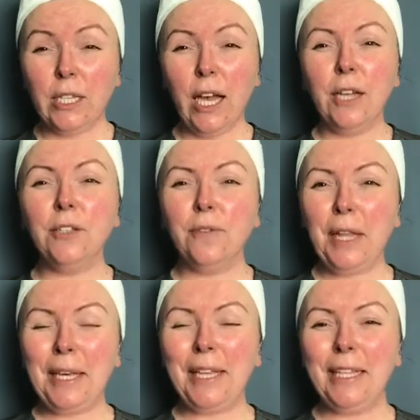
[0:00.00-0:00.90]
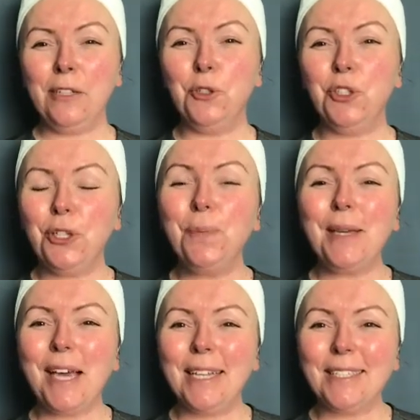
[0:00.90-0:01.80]
kind of like a little
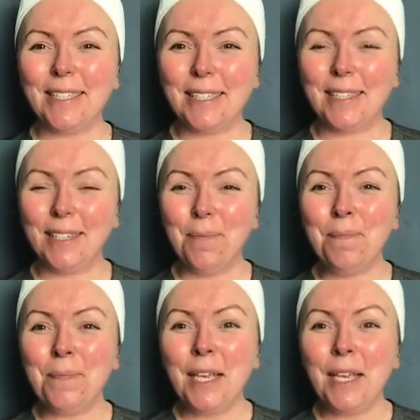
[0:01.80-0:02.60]
GPS system